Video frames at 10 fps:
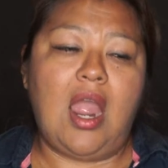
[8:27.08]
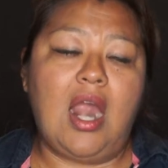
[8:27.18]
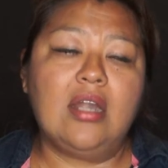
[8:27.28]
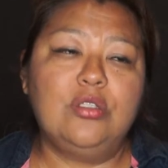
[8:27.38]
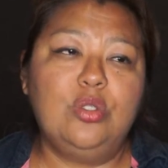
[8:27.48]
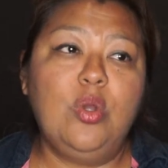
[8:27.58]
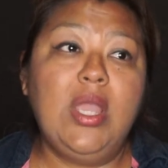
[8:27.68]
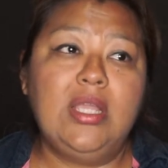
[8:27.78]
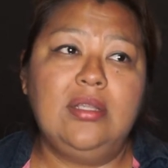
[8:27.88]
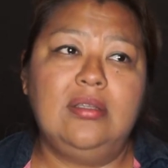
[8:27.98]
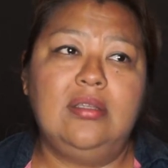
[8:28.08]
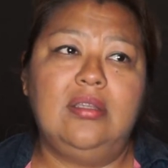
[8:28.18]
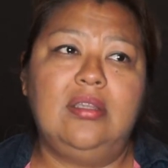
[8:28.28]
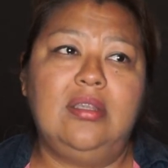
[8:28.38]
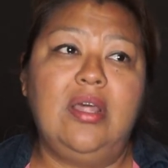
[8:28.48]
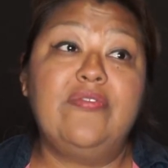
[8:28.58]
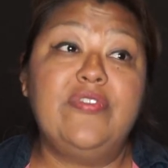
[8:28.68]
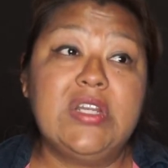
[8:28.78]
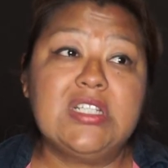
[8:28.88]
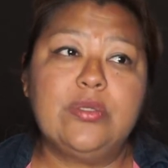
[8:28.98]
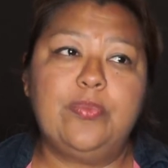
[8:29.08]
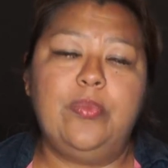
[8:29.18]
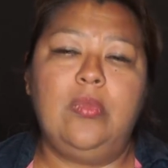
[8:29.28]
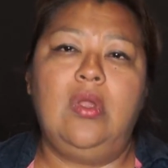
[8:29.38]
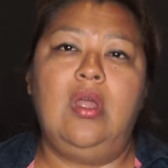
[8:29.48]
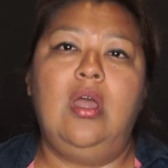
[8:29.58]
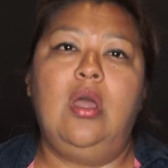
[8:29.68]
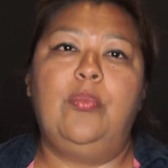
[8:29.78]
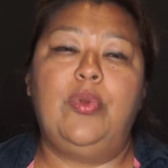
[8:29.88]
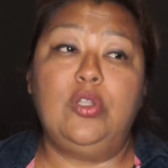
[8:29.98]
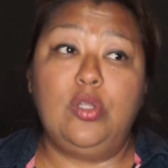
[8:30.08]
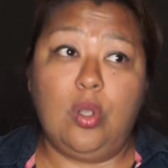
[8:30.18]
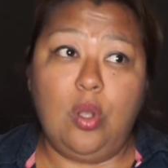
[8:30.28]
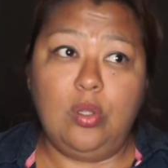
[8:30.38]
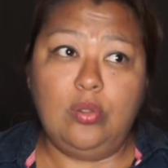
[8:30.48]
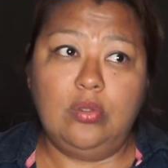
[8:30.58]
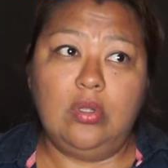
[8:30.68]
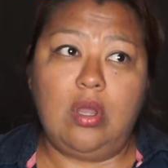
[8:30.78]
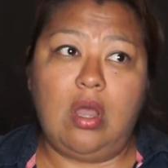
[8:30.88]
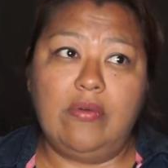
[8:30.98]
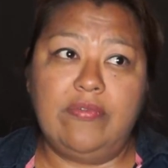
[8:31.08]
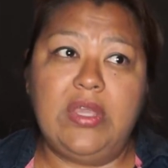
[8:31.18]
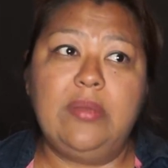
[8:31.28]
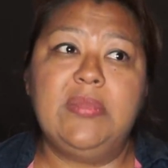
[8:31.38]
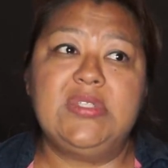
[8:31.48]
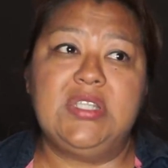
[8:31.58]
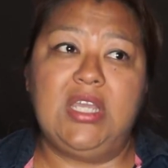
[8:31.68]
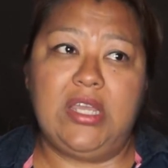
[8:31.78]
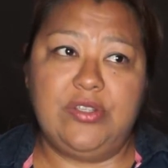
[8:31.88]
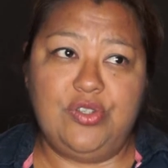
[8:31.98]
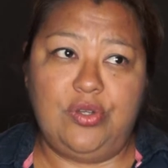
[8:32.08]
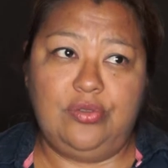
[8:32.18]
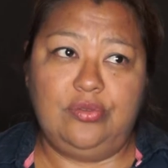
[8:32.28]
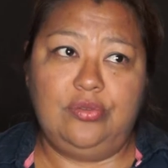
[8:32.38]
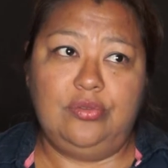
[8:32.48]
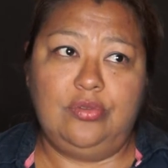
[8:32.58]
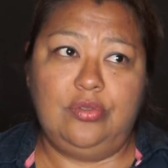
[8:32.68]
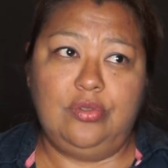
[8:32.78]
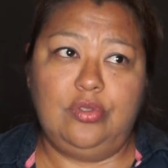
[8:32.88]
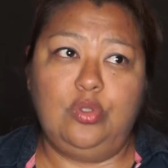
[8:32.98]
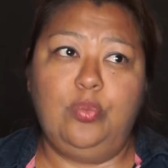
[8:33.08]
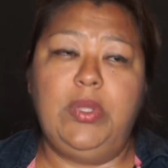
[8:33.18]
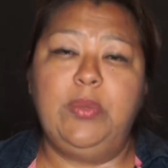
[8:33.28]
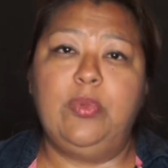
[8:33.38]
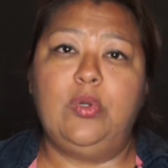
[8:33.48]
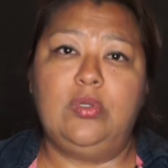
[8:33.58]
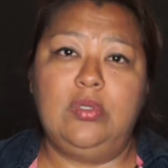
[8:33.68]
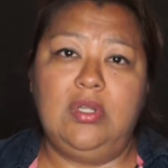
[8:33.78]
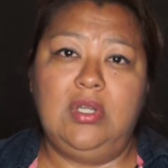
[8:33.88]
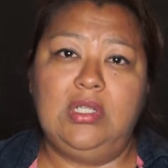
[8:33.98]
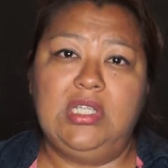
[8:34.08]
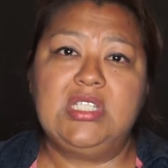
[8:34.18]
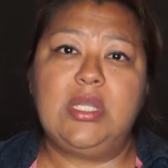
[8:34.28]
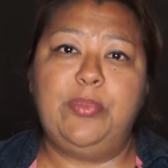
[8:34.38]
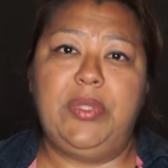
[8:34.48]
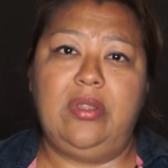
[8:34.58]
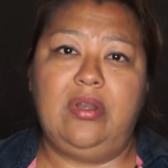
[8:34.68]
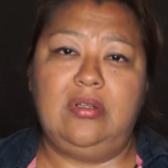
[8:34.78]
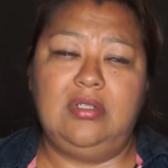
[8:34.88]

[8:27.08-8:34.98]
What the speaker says: are doing the first protocol of investigation to people disappear